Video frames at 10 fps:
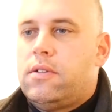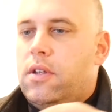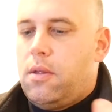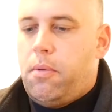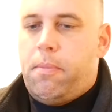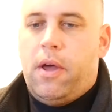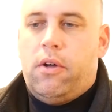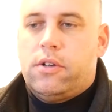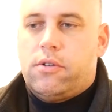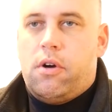Looks like the
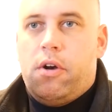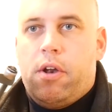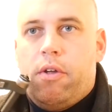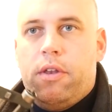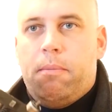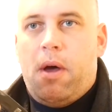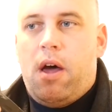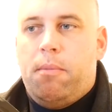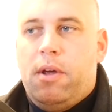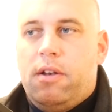propellers are already on the
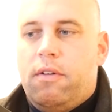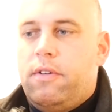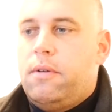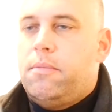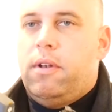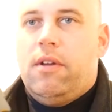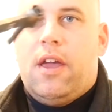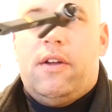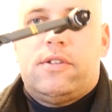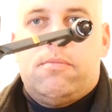bottom end of it, but look
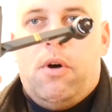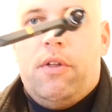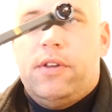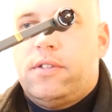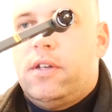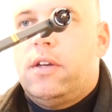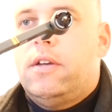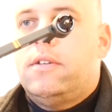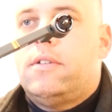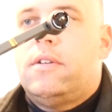how small this thing
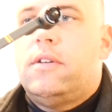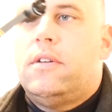is.